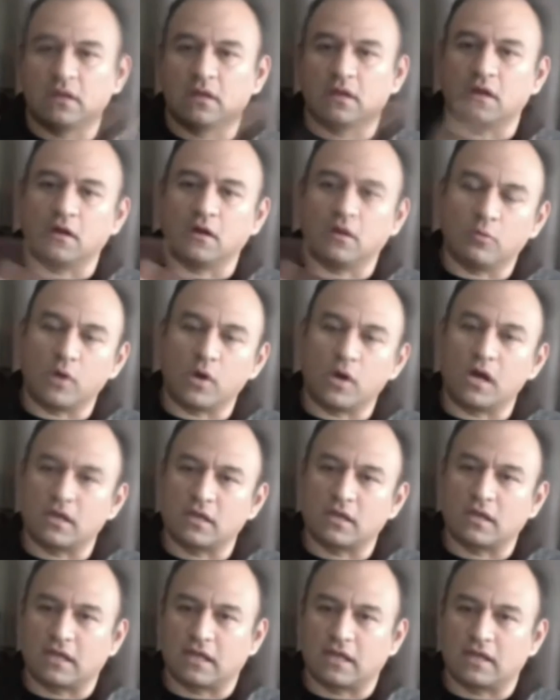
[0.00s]
I'll walk
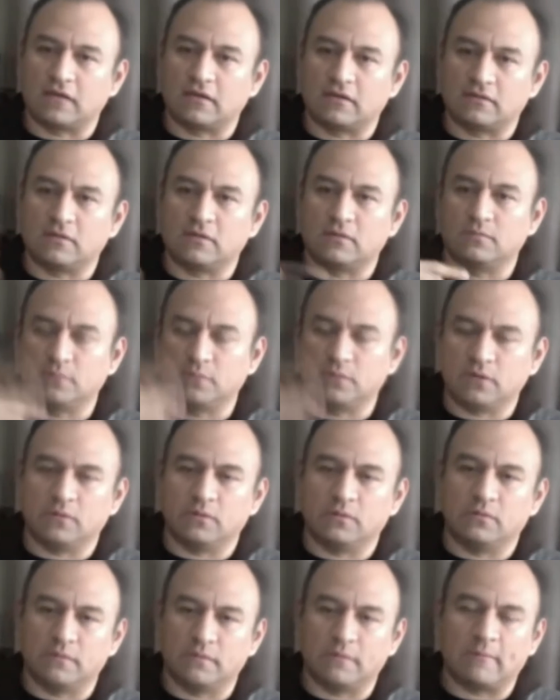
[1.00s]
and
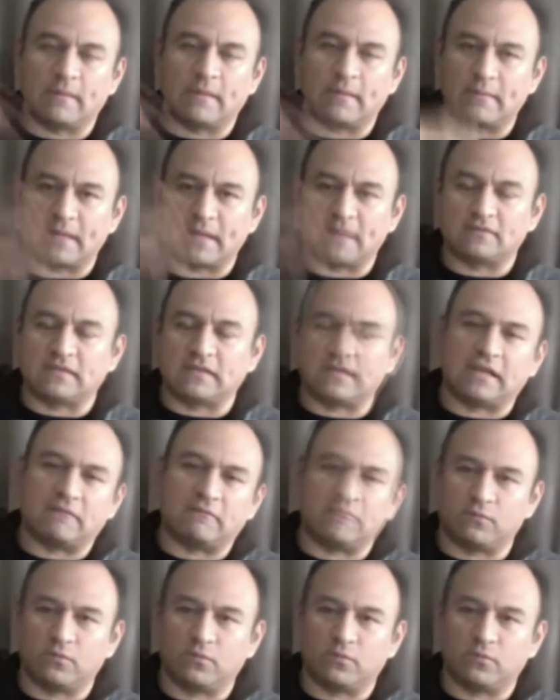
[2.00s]
I mean, I'm not saying it
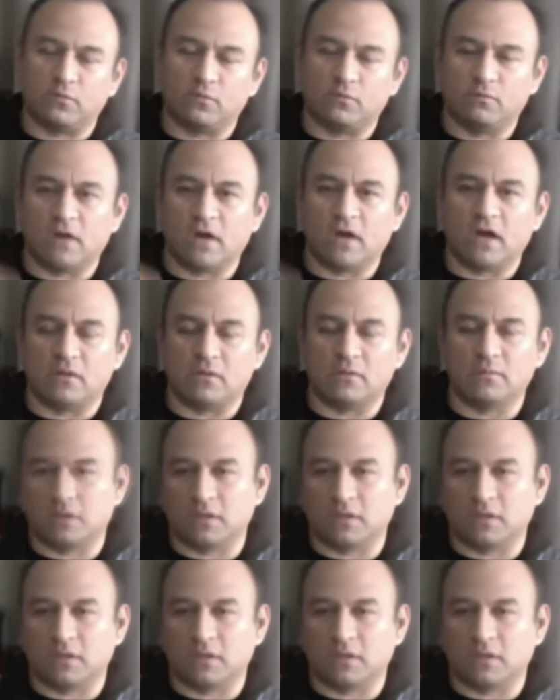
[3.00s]
full volume, but